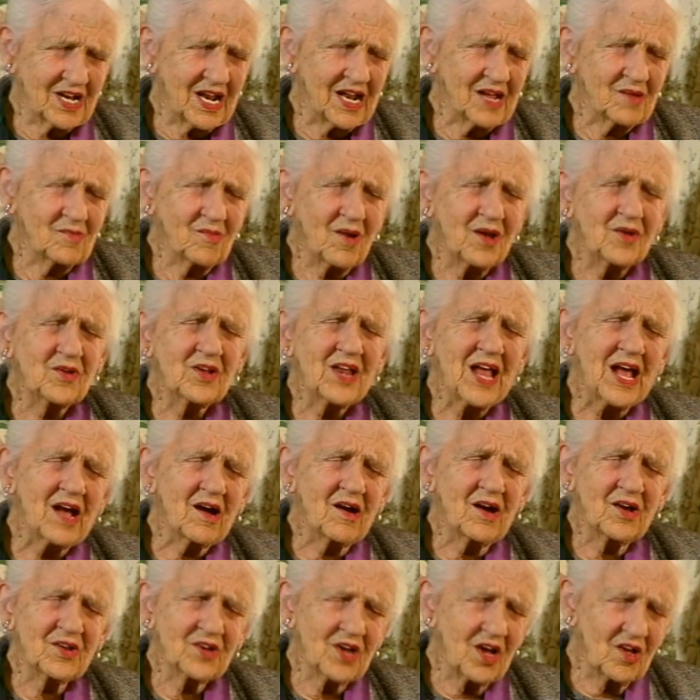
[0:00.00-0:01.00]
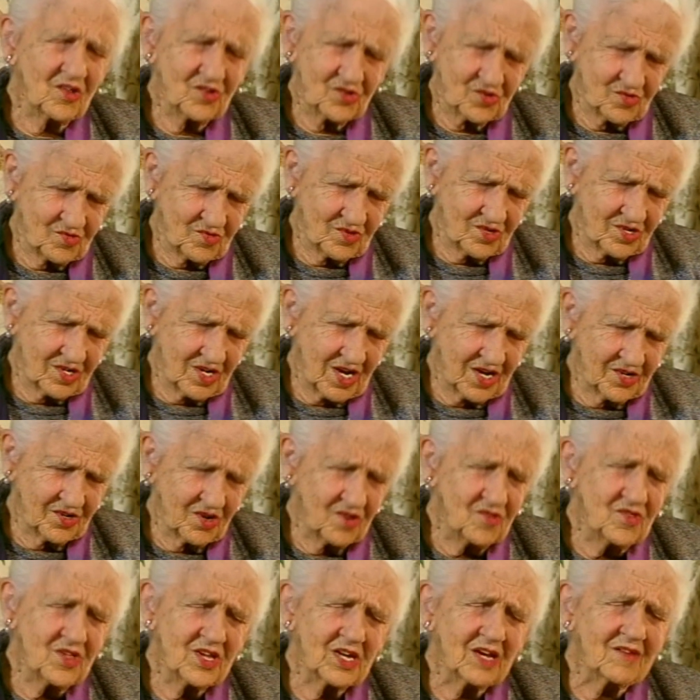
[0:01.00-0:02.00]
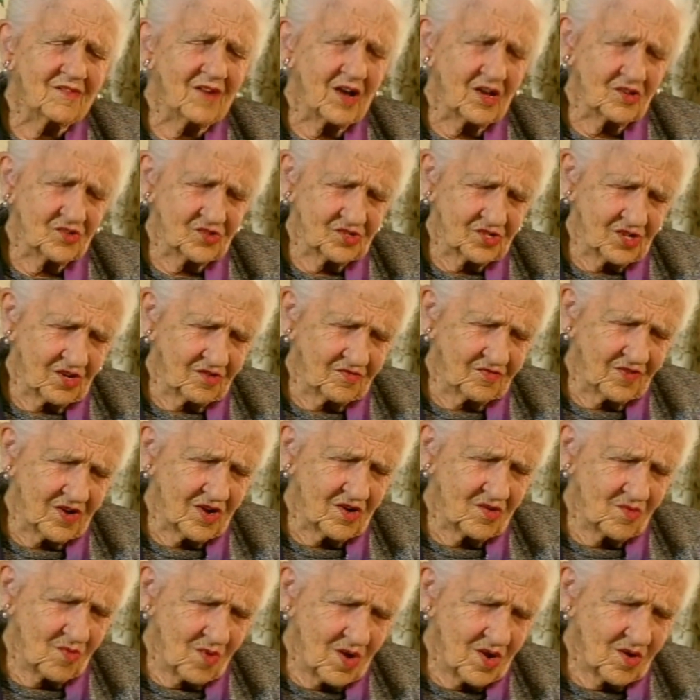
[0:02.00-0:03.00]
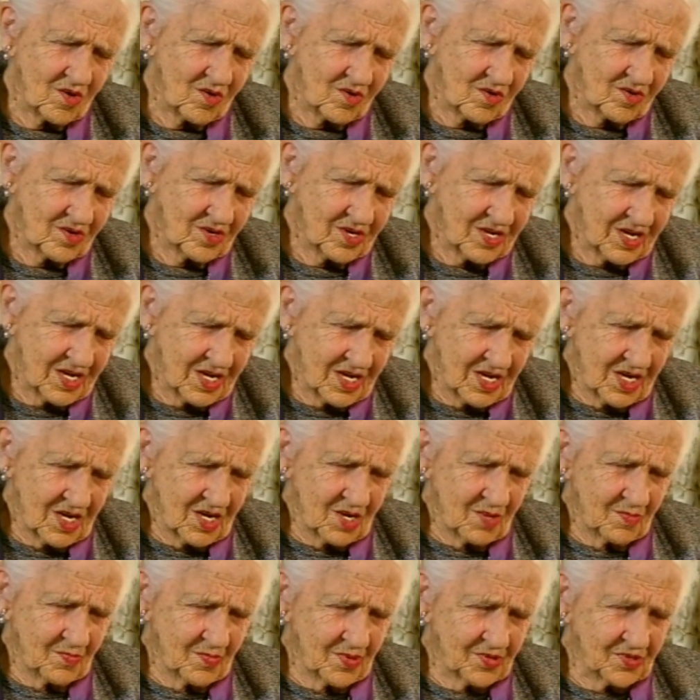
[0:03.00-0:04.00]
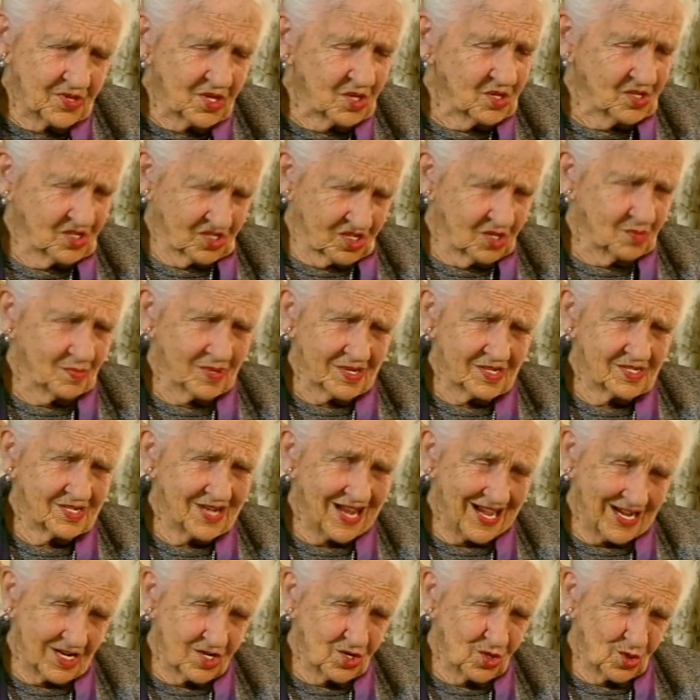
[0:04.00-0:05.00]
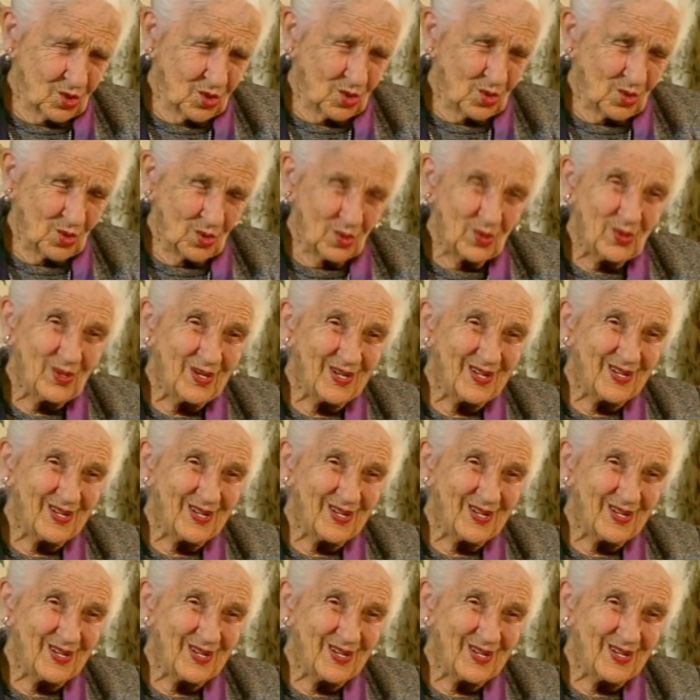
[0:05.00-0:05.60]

and I wondered how I'd answer it. I don't think I've answered it very well, but that's the best I can do.